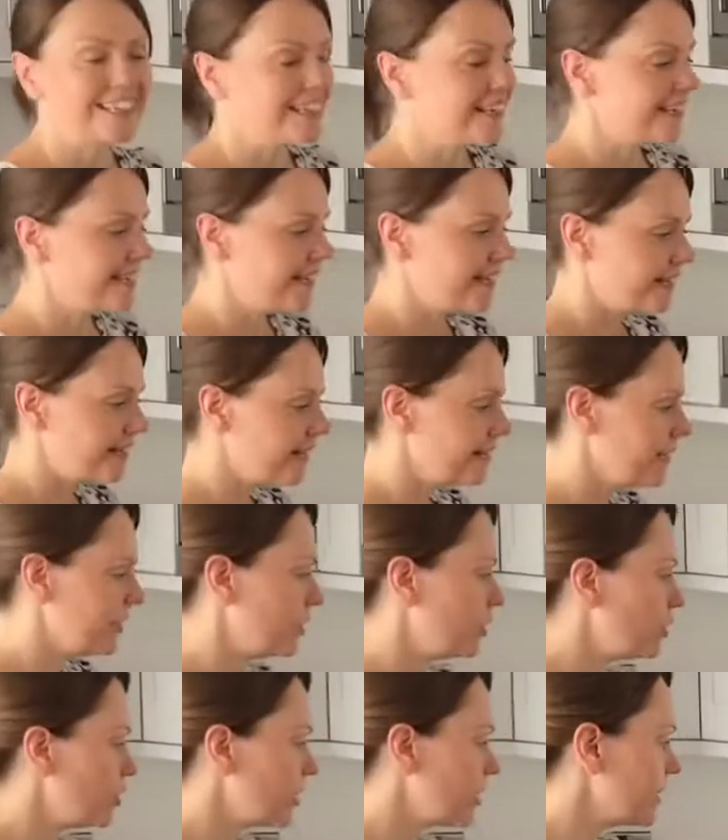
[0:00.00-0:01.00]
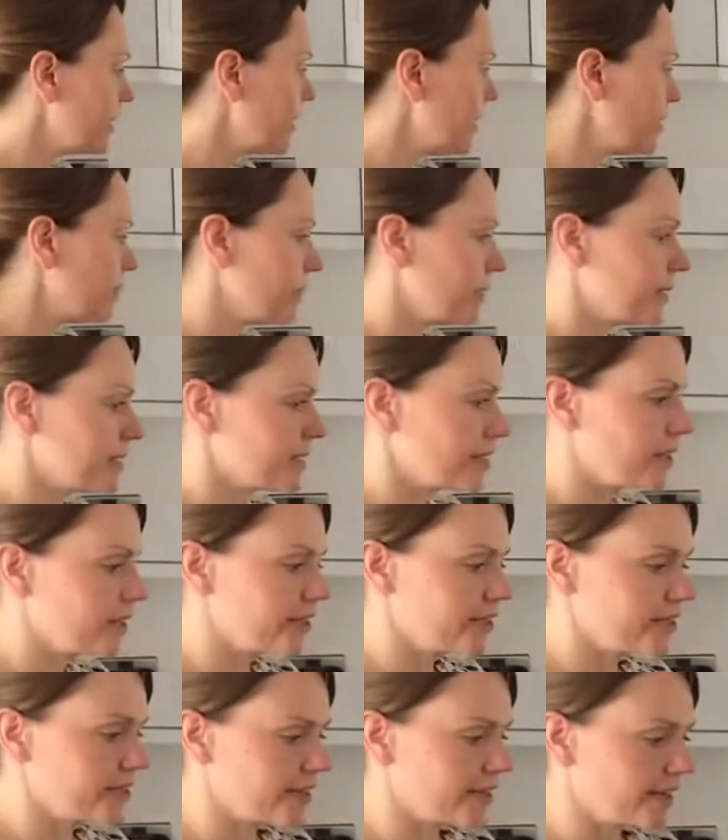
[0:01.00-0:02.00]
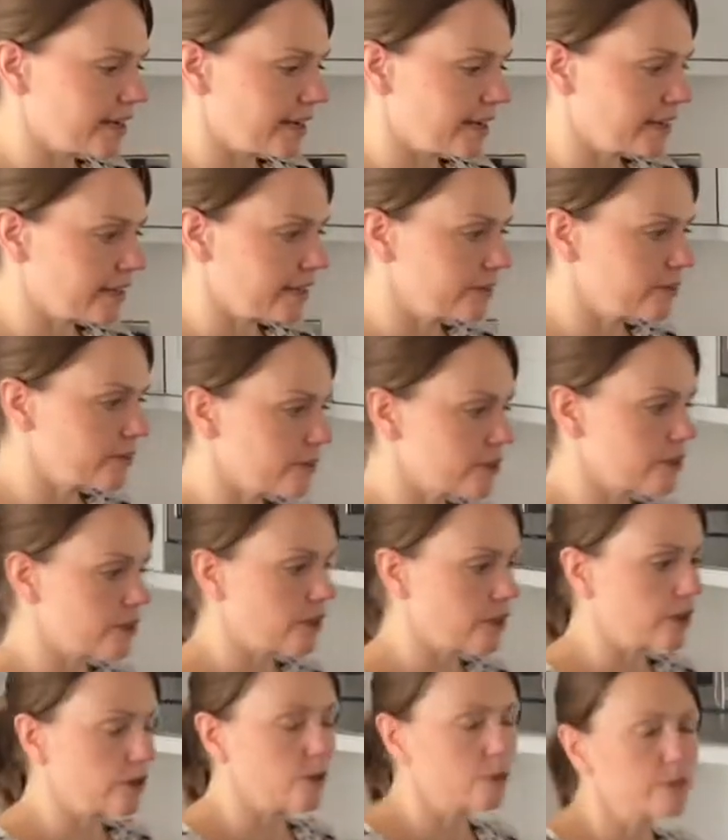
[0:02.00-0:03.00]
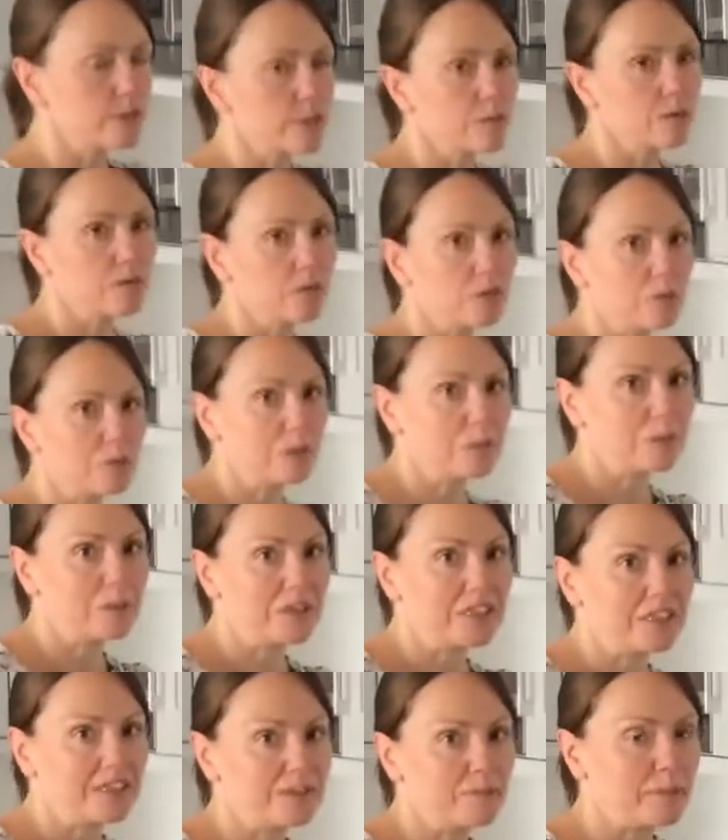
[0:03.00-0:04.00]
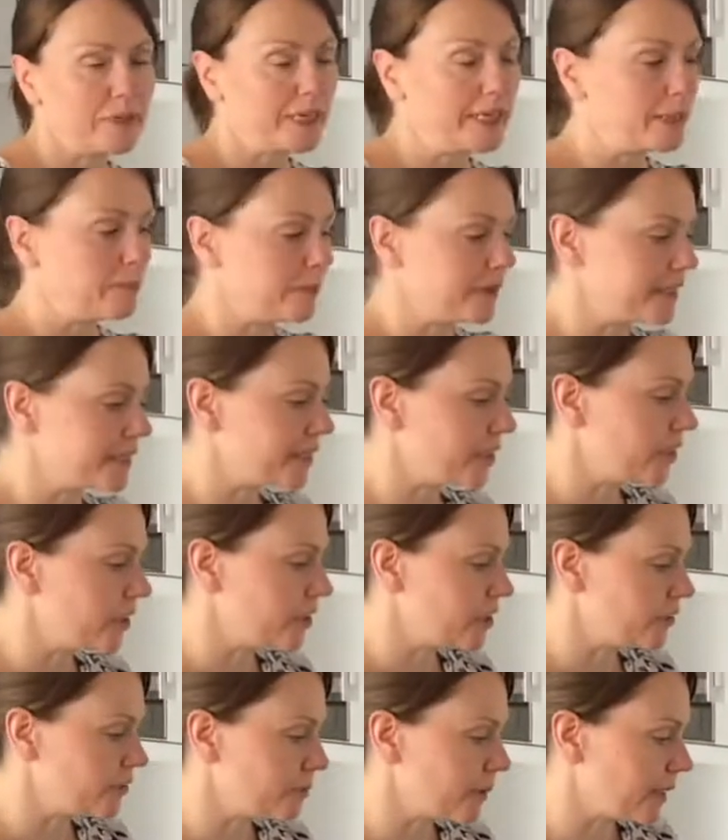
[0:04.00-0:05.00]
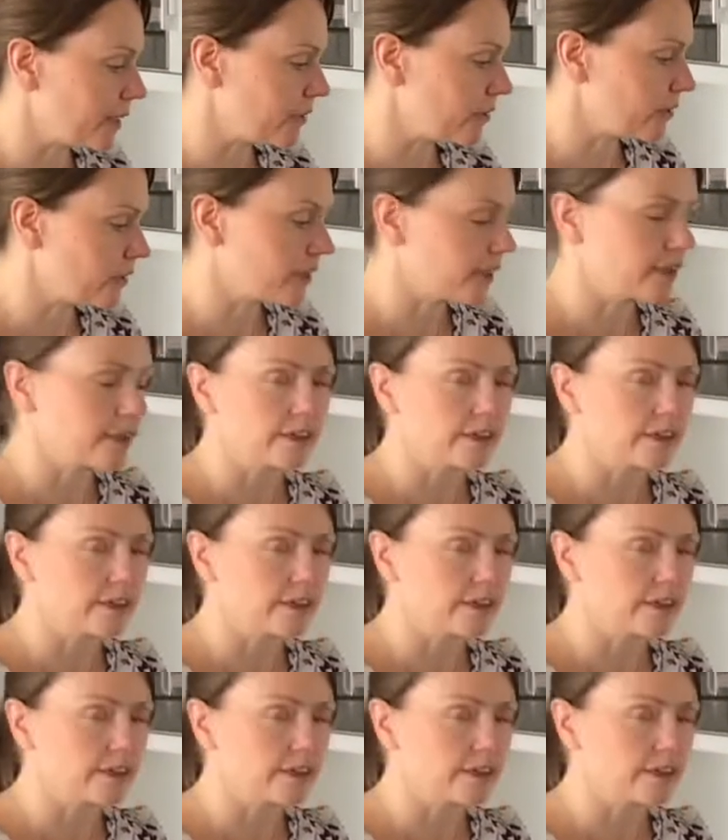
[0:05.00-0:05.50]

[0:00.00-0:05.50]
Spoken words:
Looking a little bit tidier now, so some of you might be a little bit tidier about cooking than I am.